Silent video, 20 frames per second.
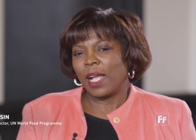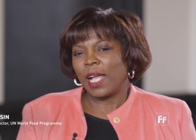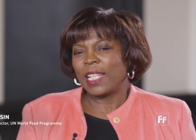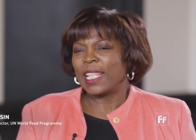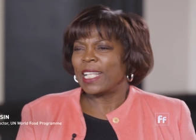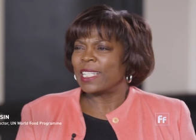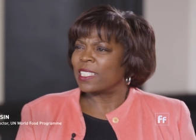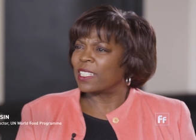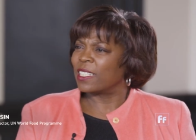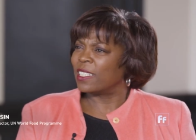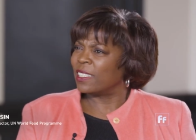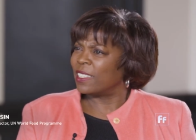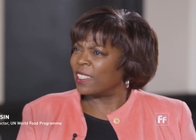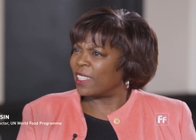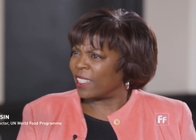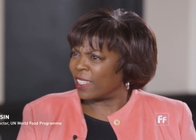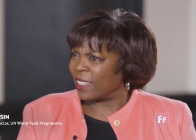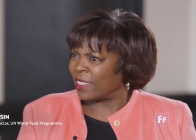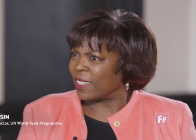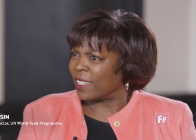And that's a good
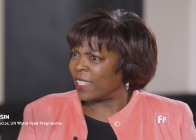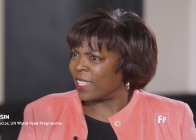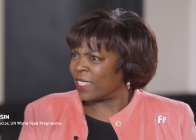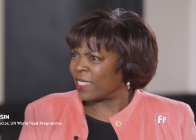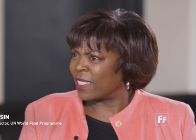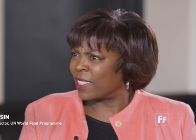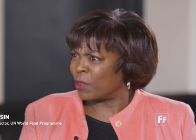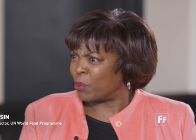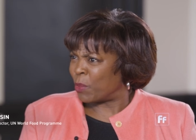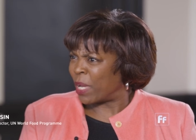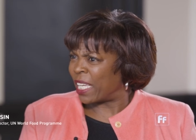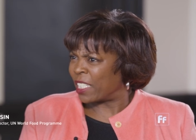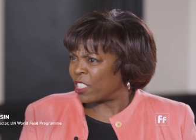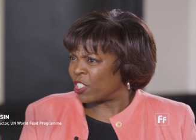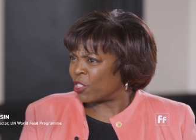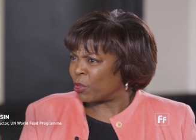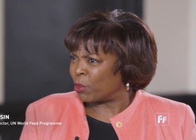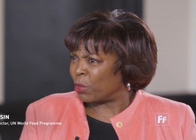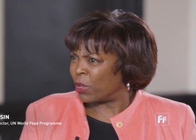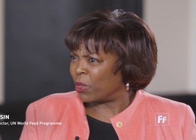thing that it's
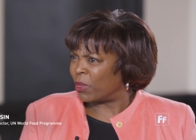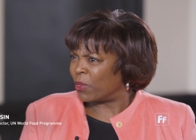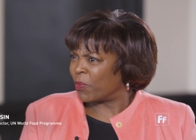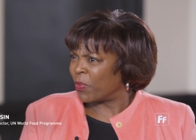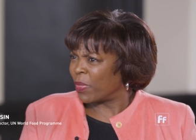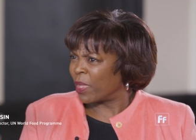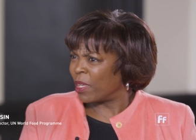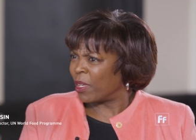unimaginable.